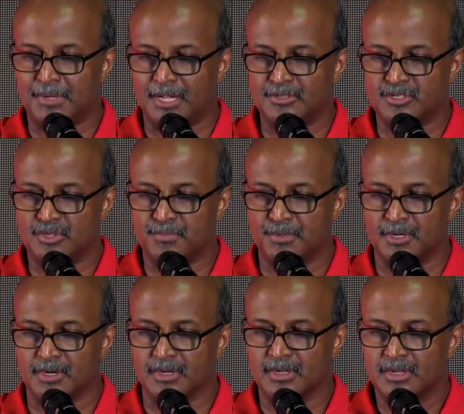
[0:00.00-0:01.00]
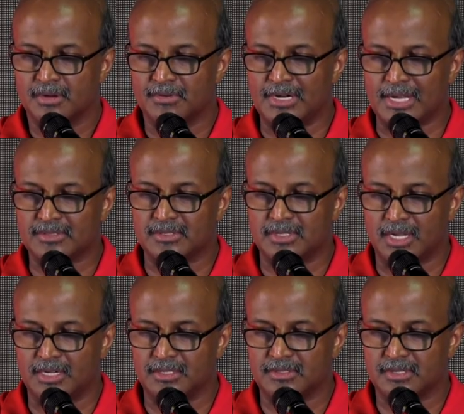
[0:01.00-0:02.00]
Baldry's book, Reluctant
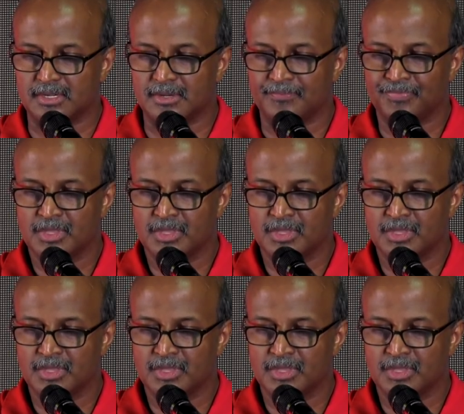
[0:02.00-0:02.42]
Editor.